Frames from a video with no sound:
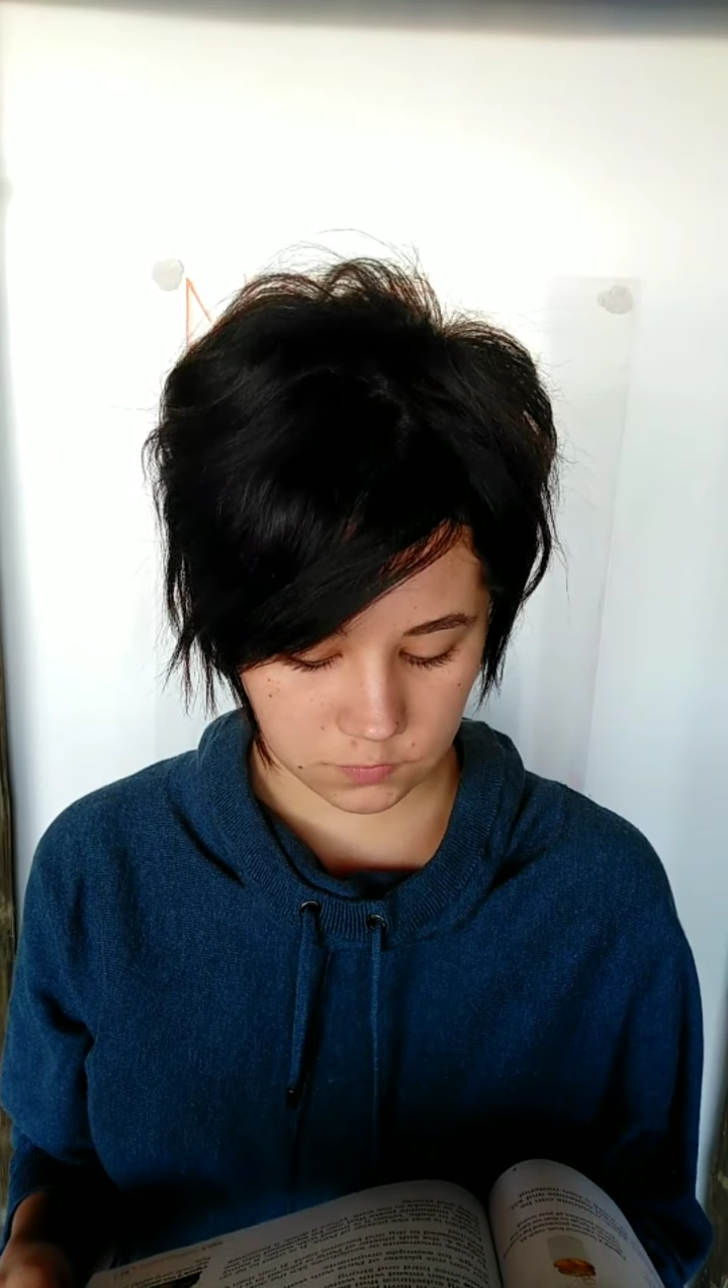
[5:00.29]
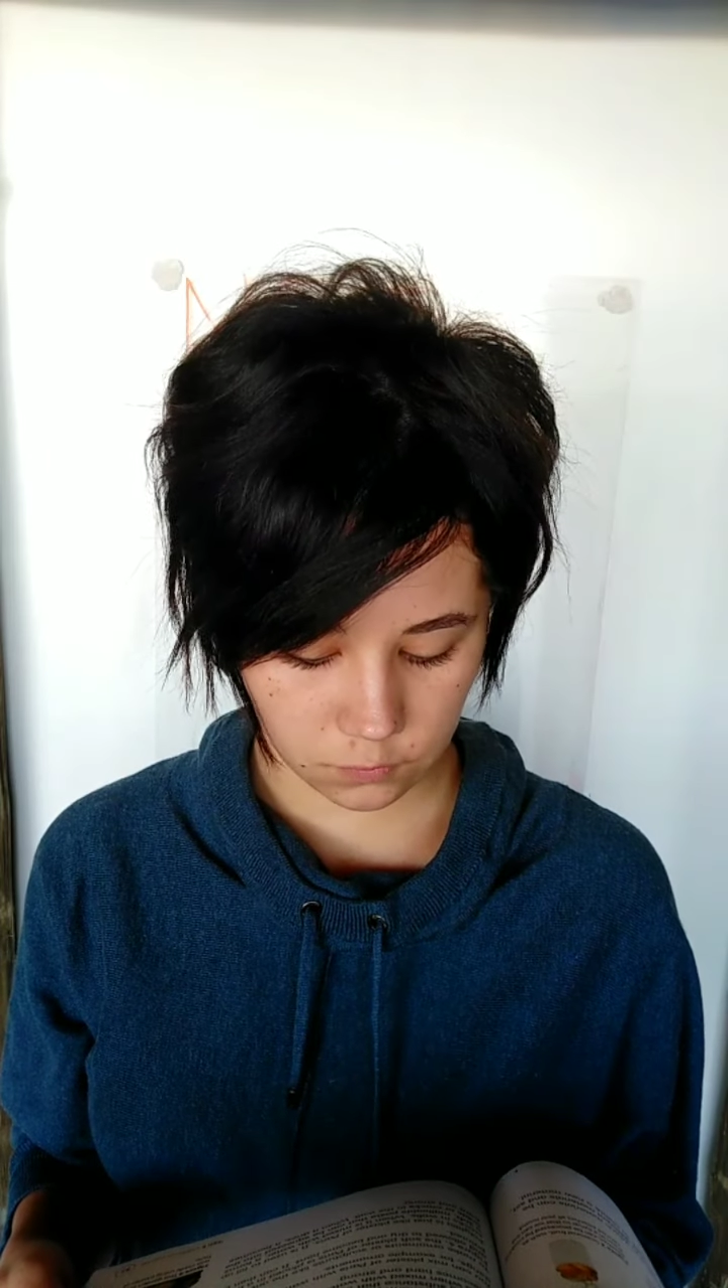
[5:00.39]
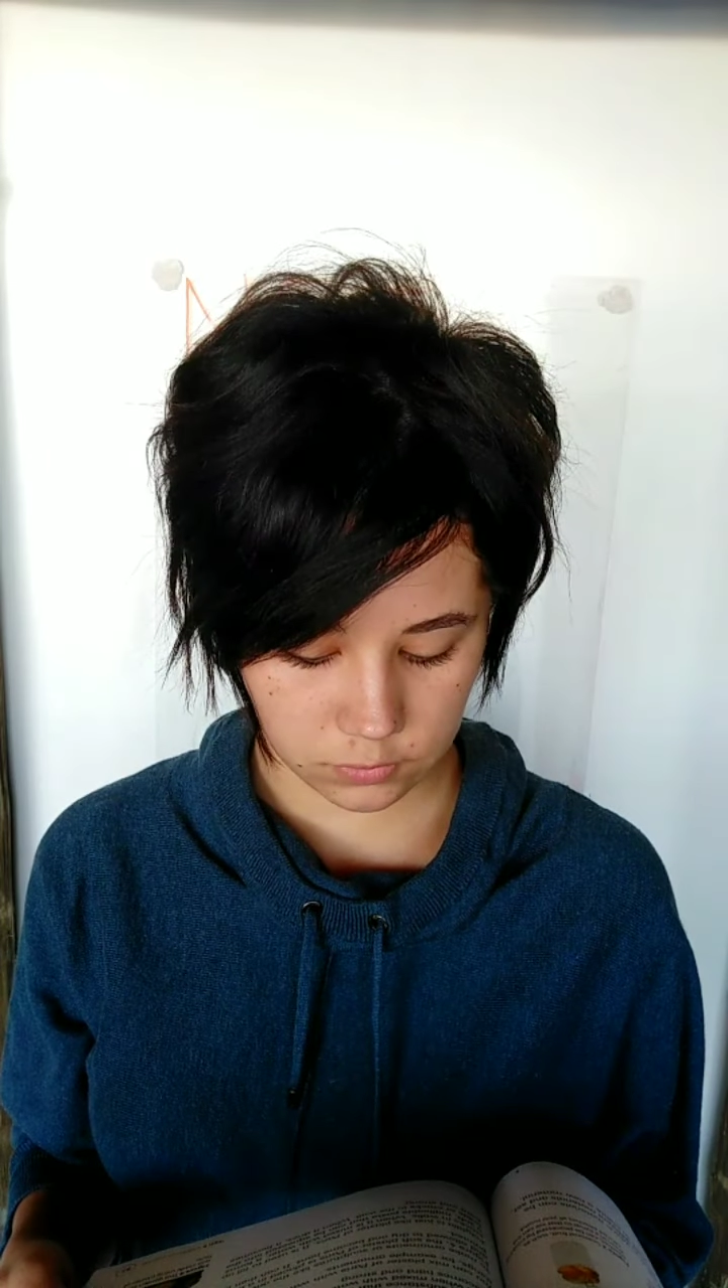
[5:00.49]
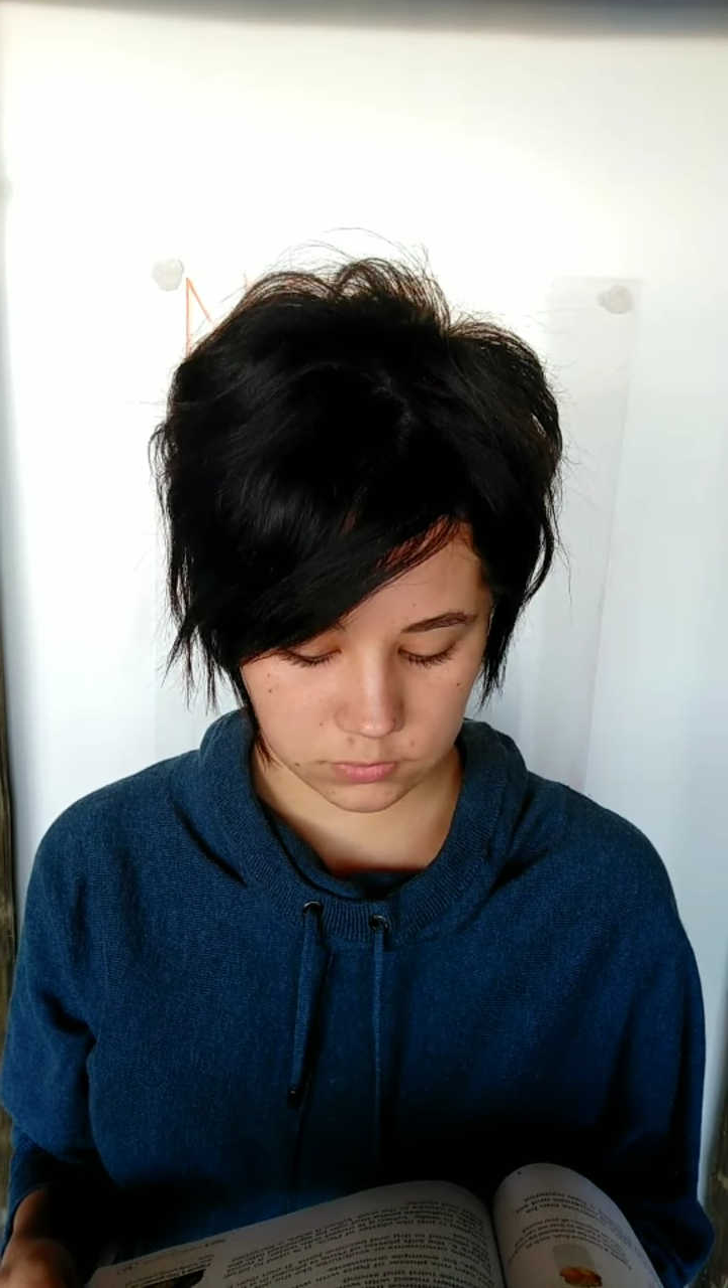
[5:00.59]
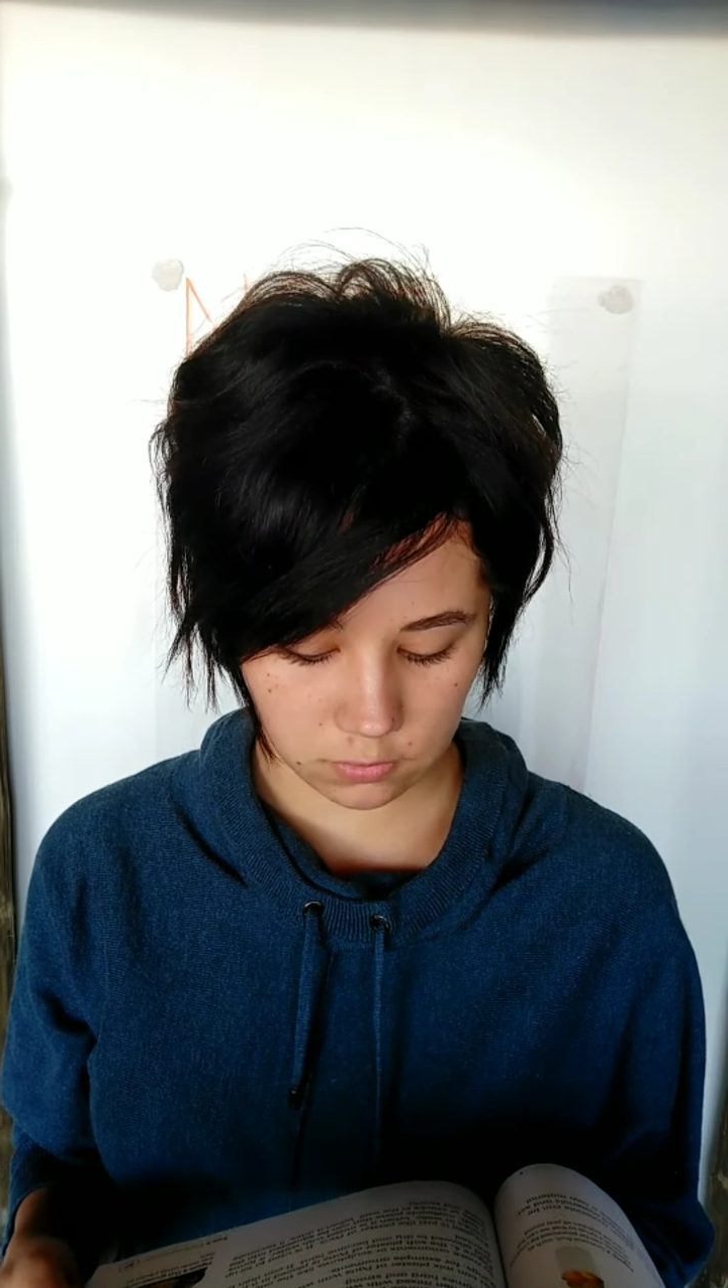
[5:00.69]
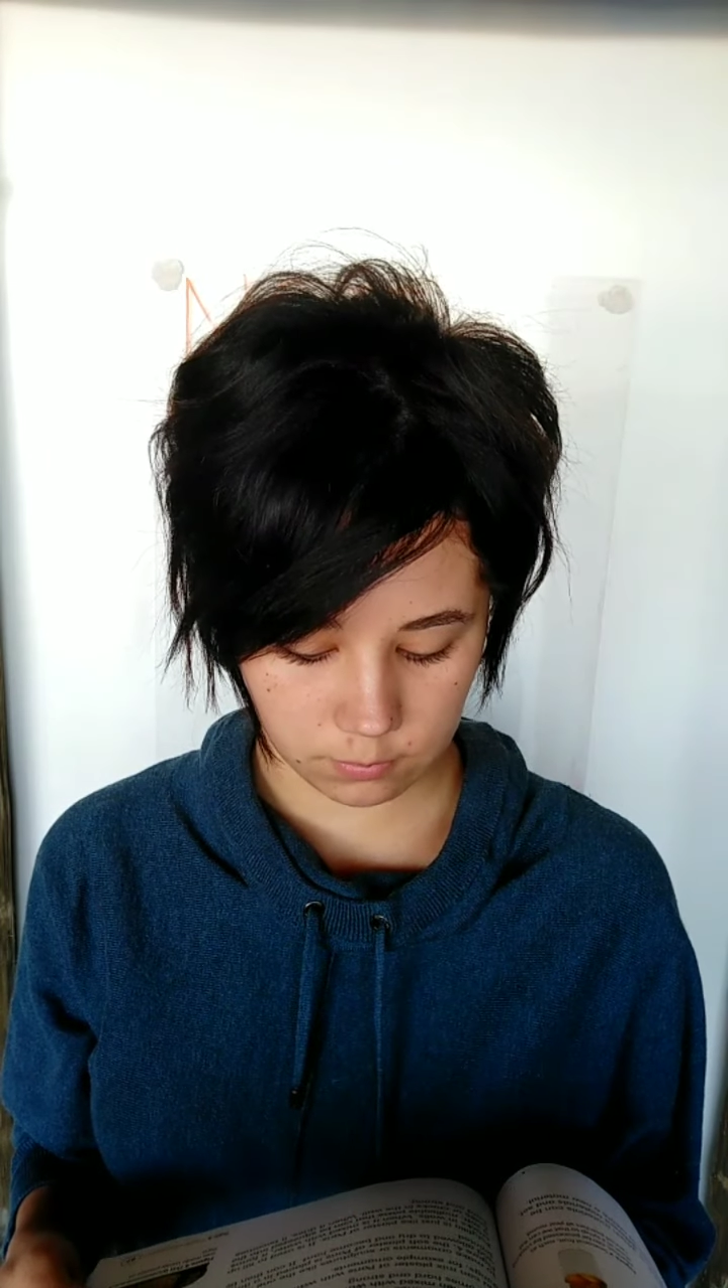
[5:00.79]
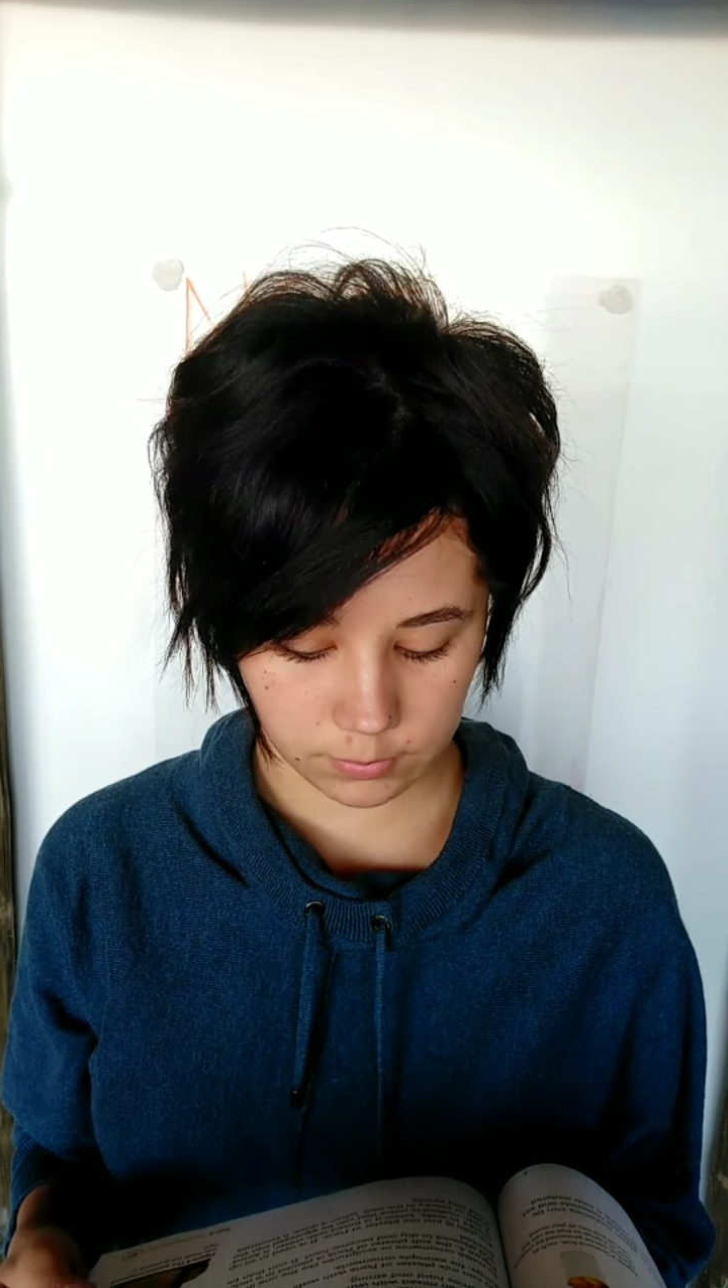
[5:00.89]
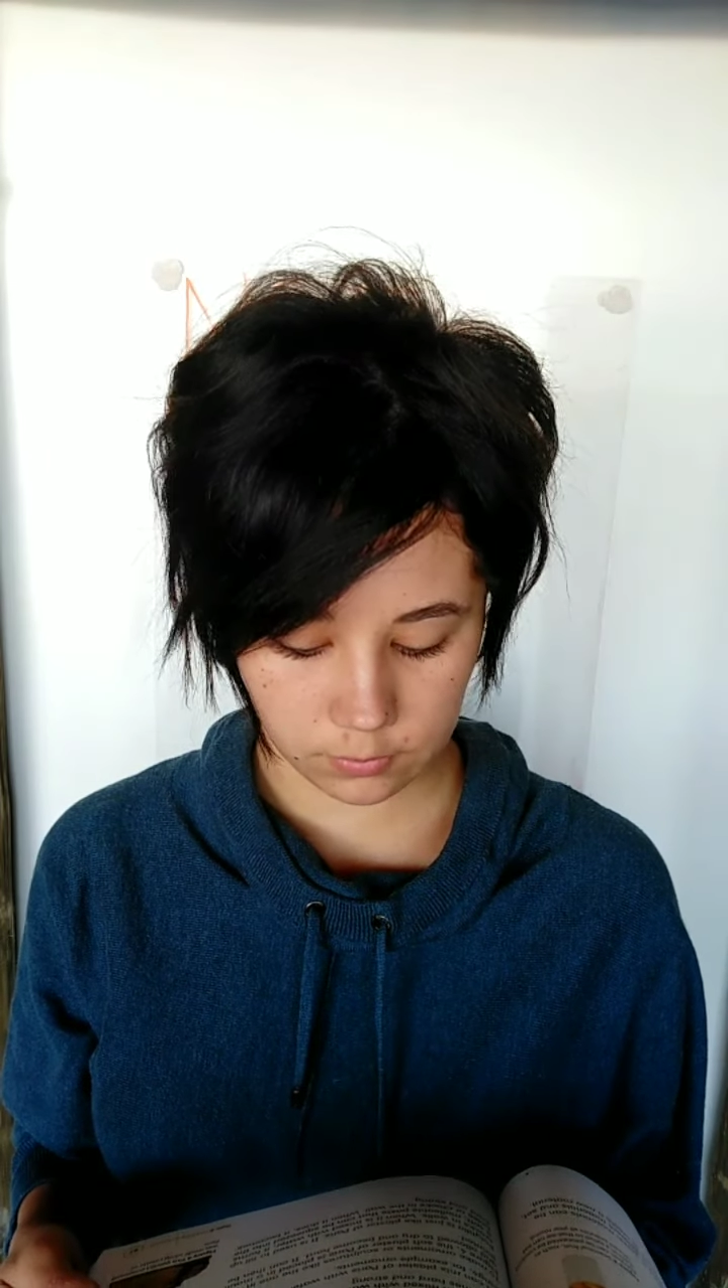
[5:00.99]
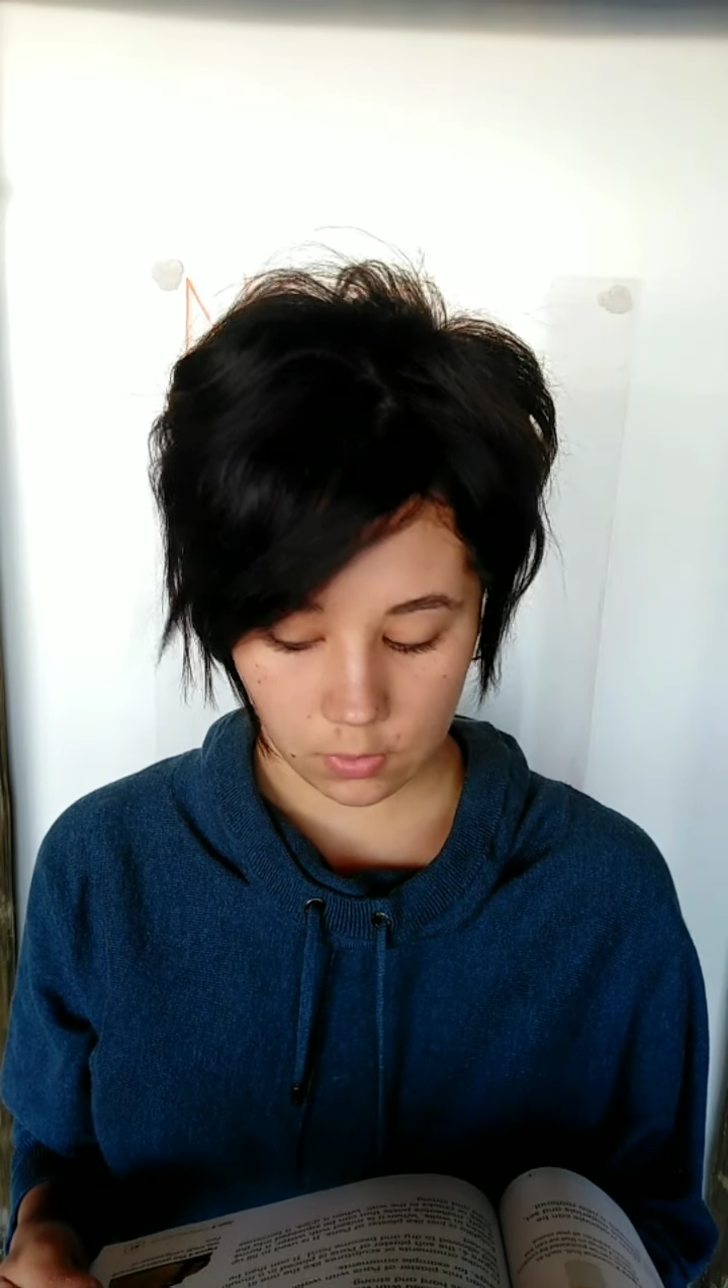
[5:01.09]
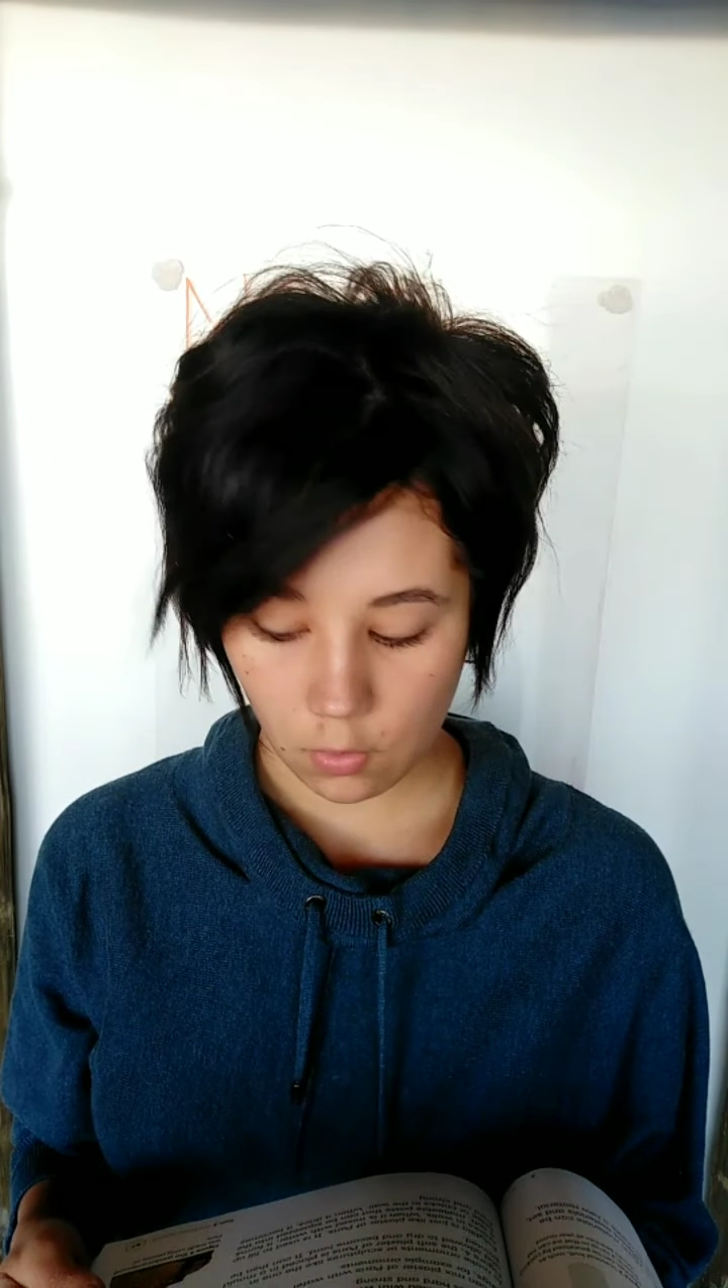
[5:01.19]
for
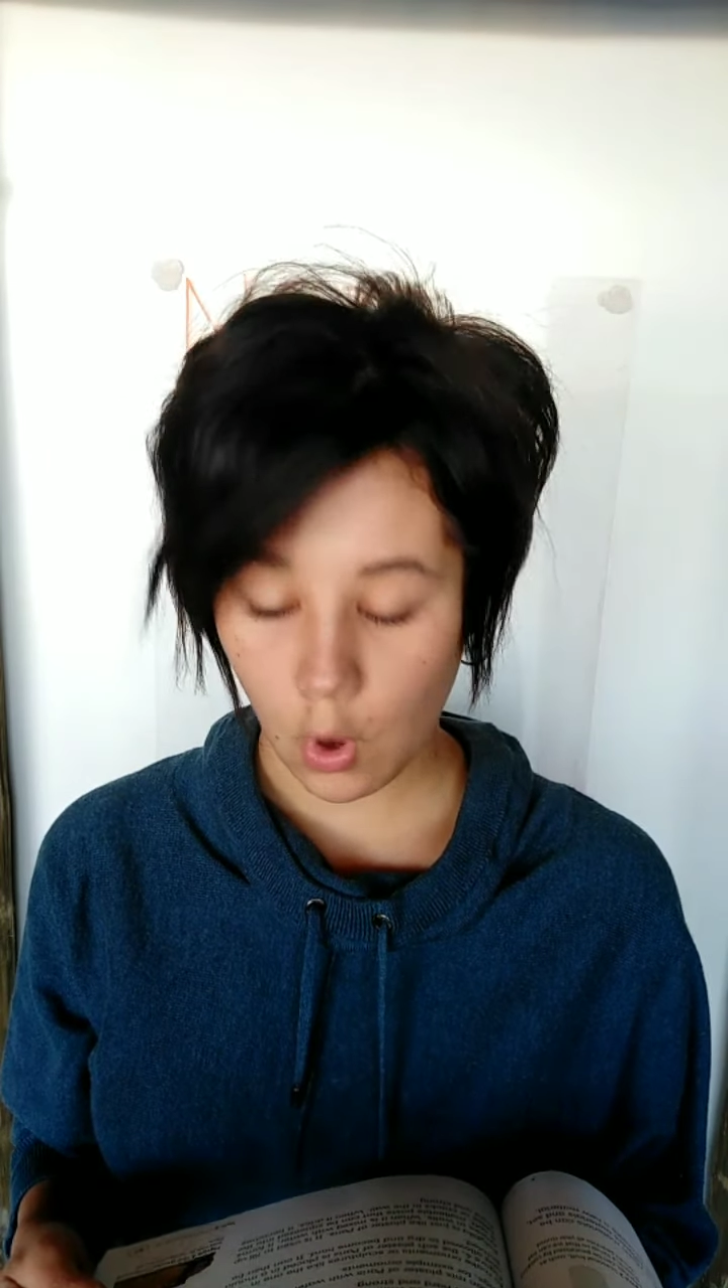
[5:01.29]
example,